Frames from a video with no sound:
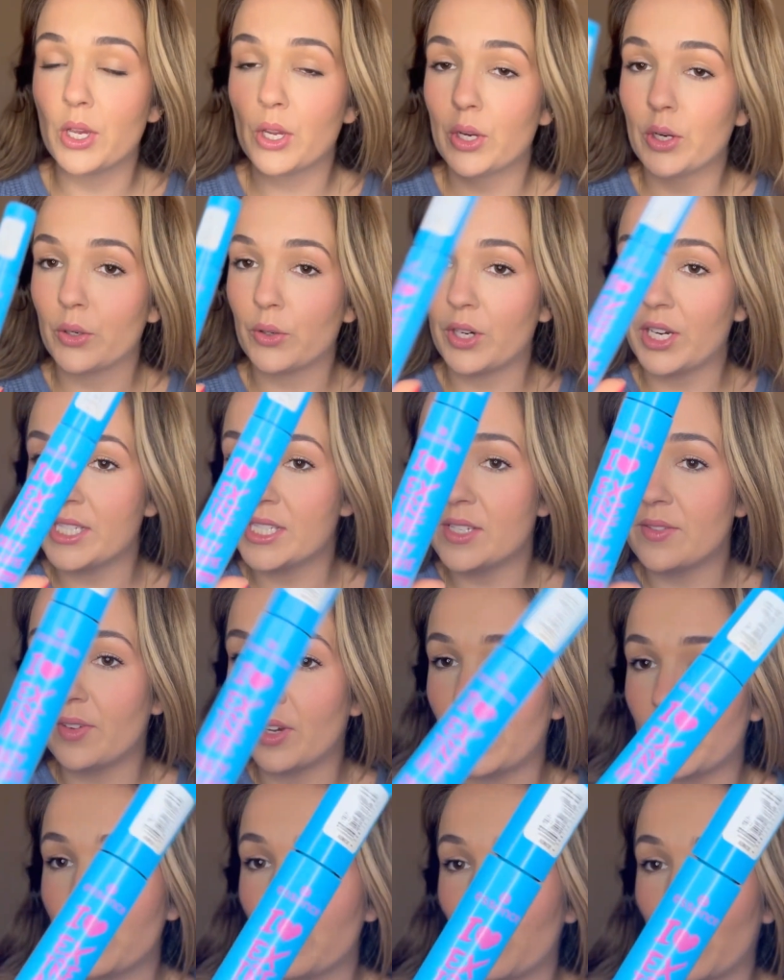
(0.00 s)
Crazy
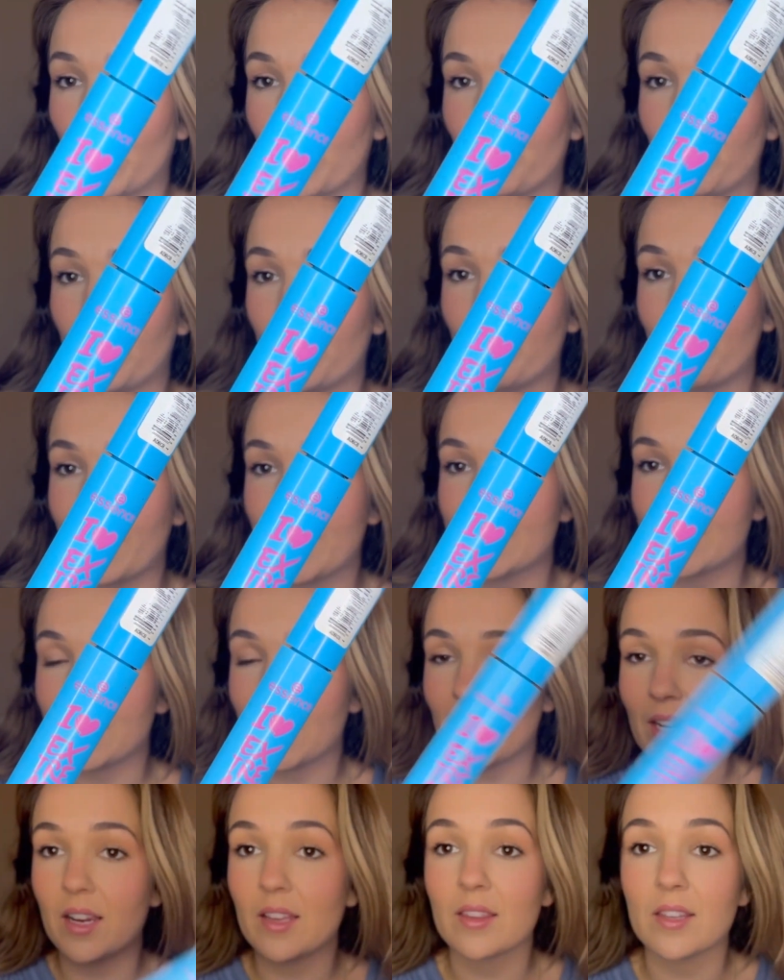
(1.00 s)
Volume waterproof
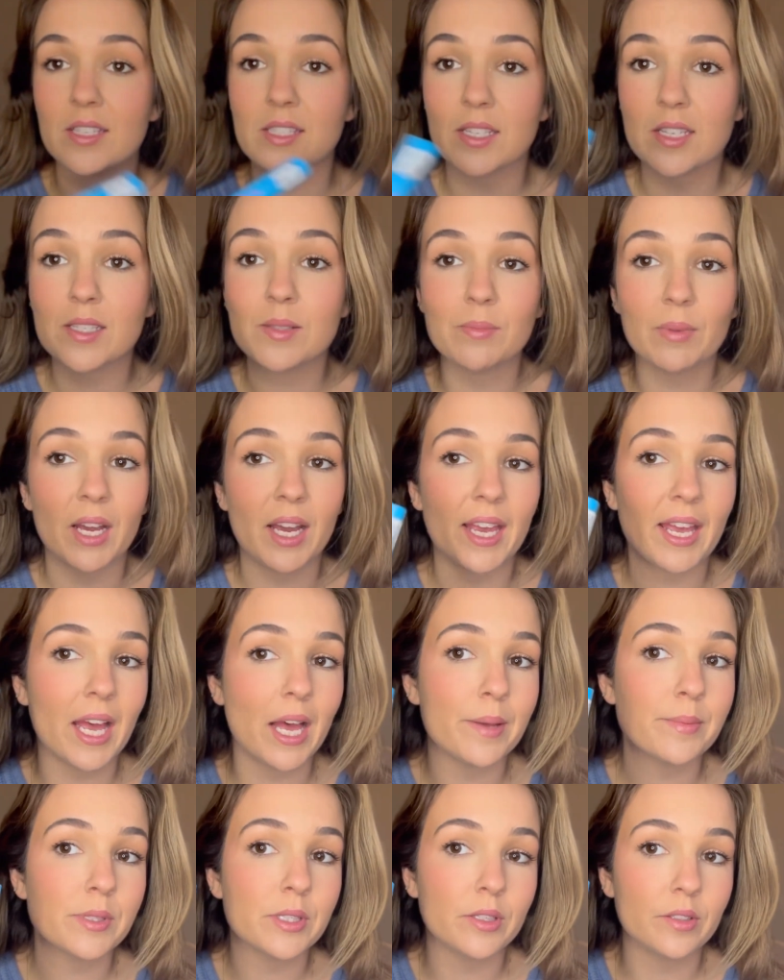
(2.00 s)
mascara. This is my
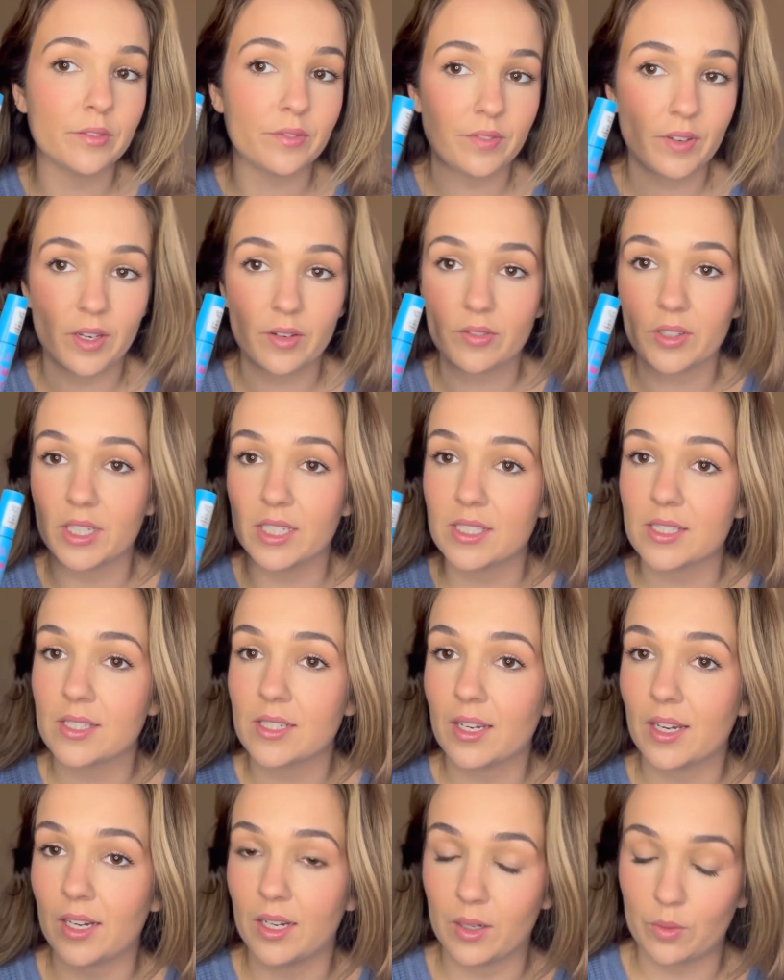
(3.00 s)
absolute favorite
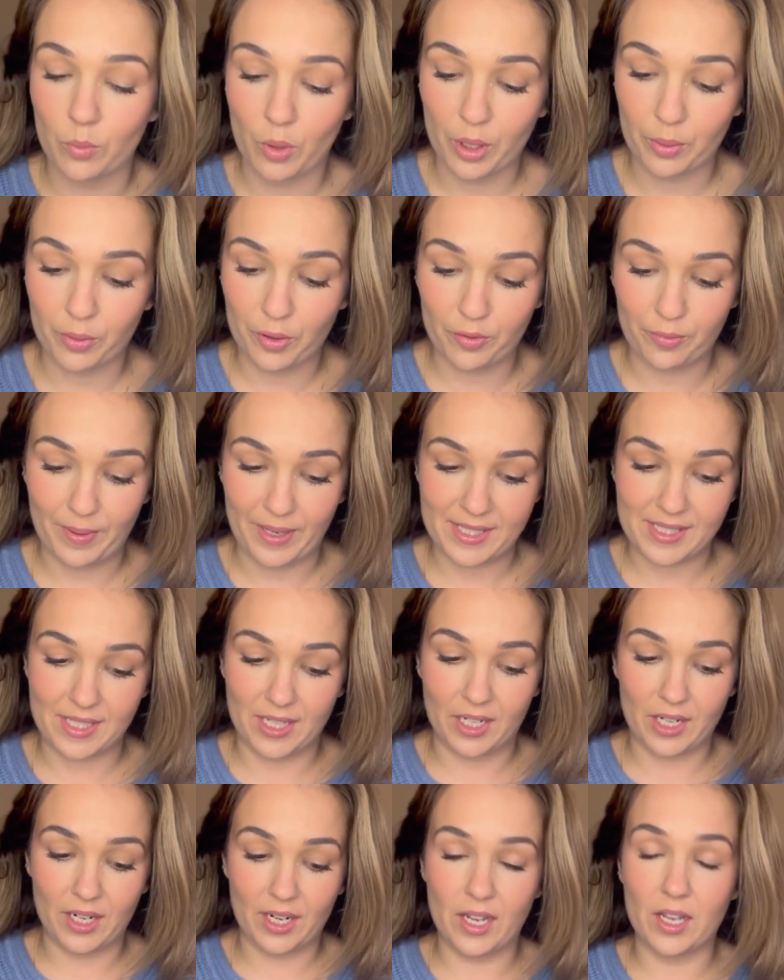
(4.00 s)
waterproof
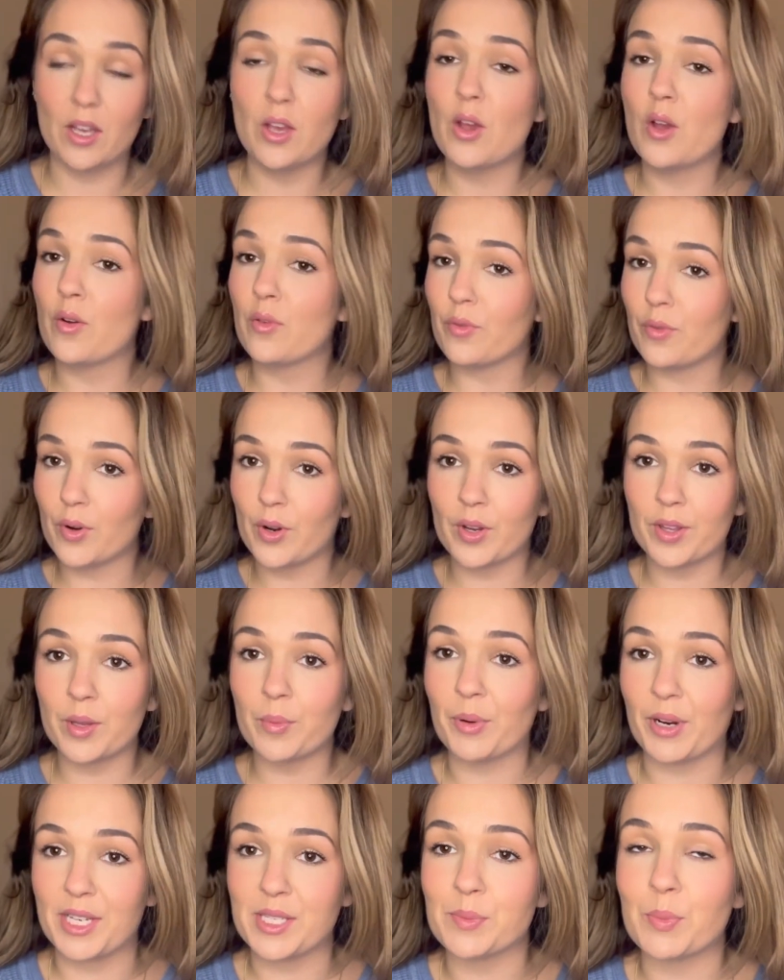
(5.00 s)
mascara for the
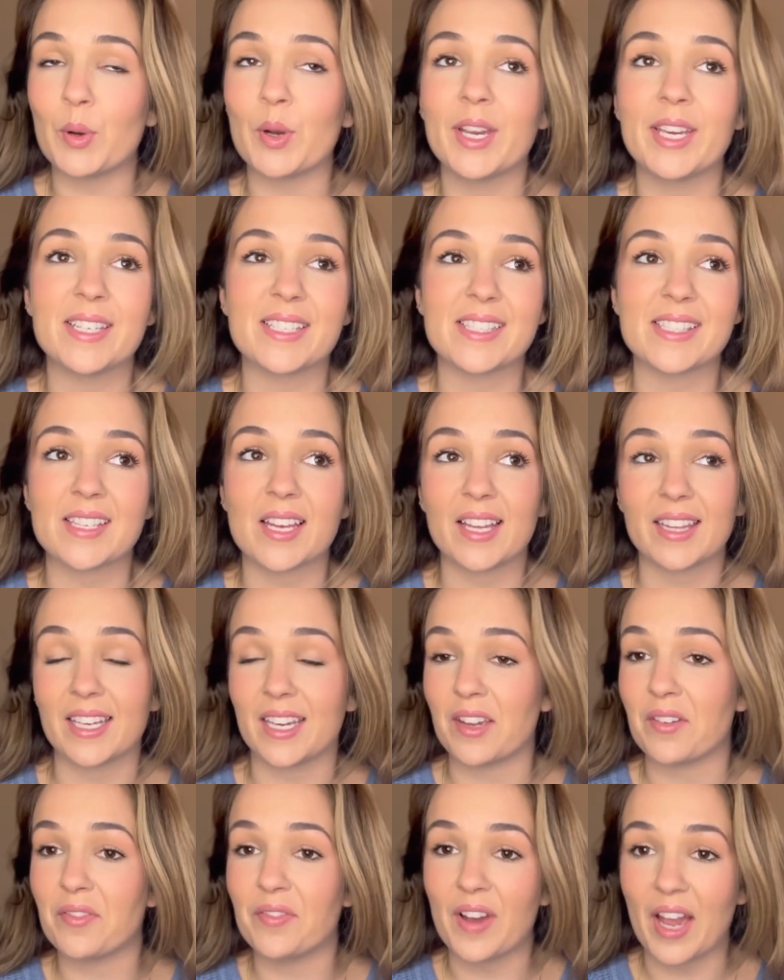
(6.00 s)
price point. It's at
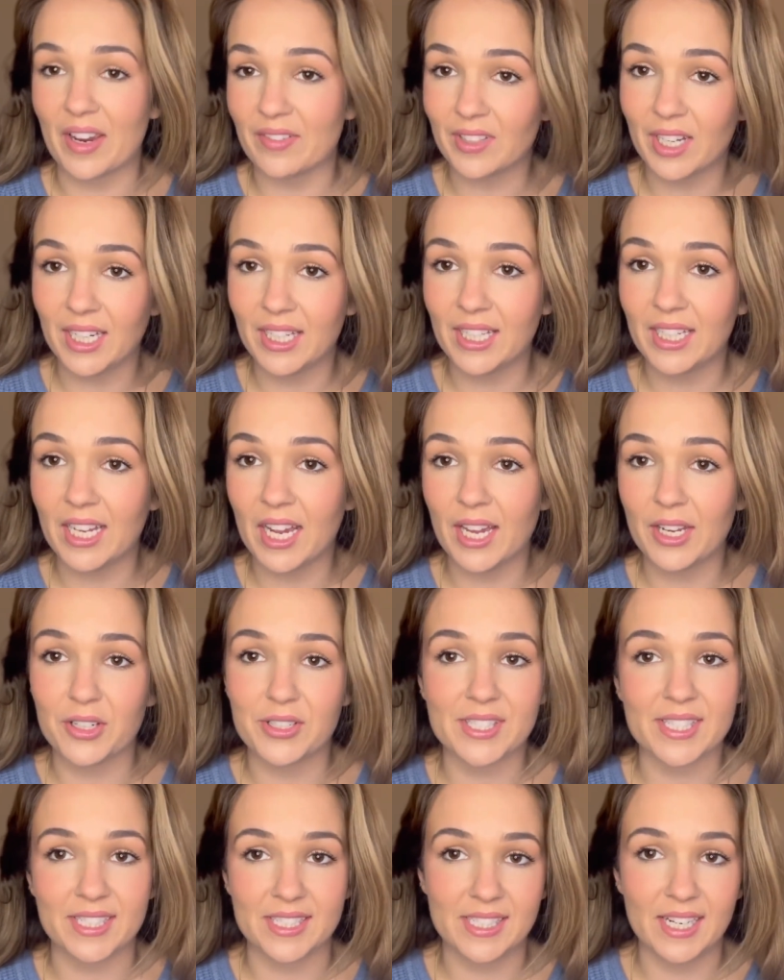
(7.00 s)
like $5.99 or
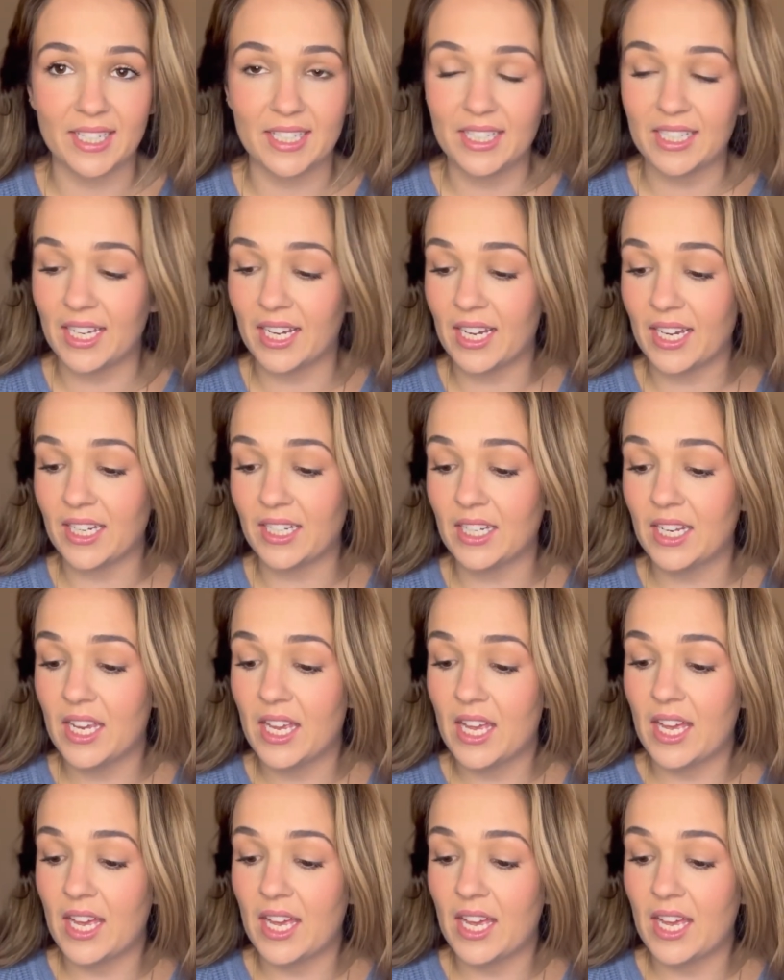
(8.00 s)
$6.99.